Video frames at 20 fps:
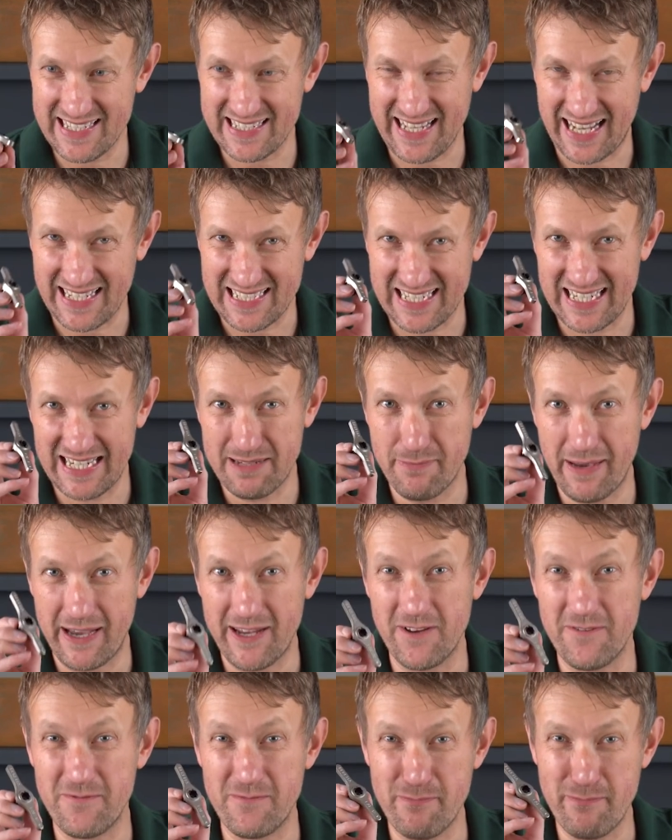It's actually
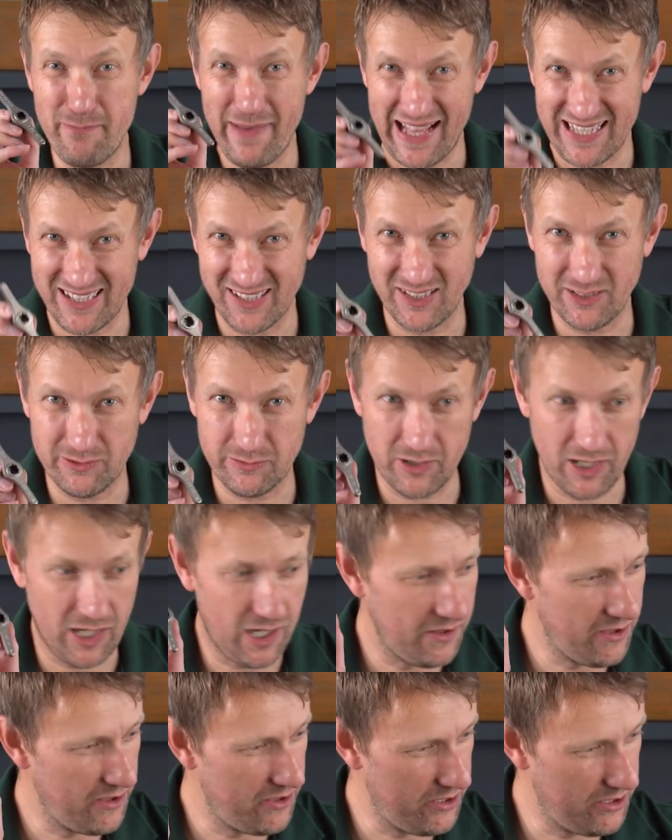made of metal
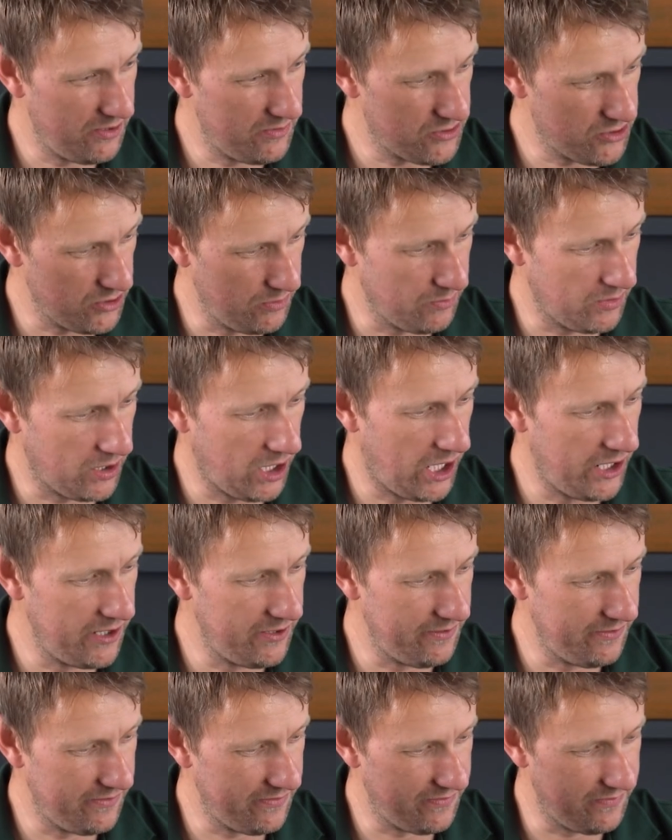rather than some kind
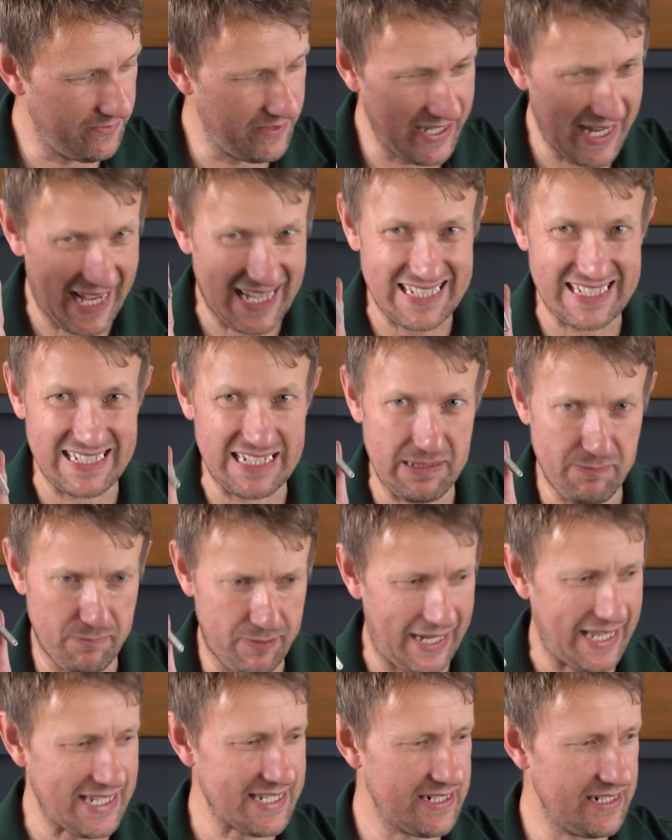of nasty
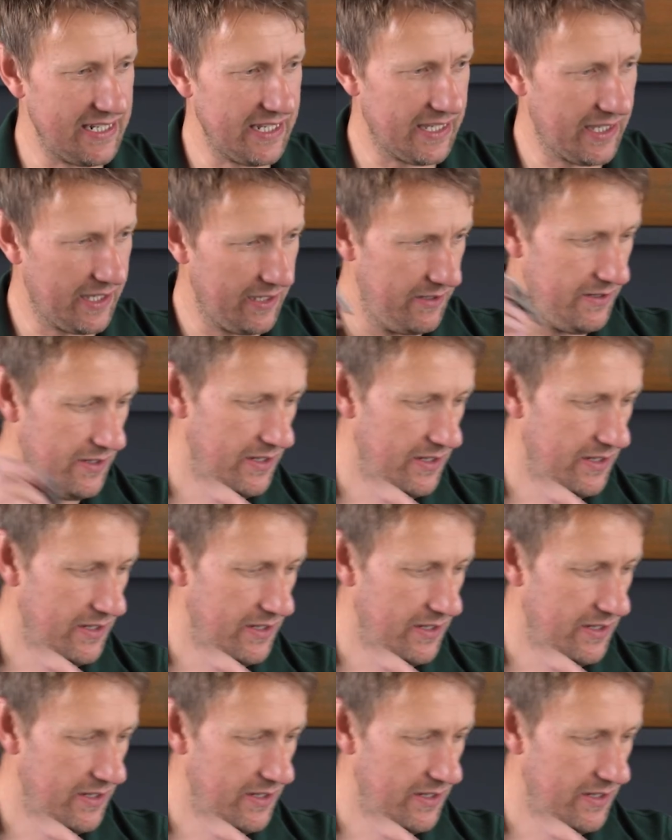plastic.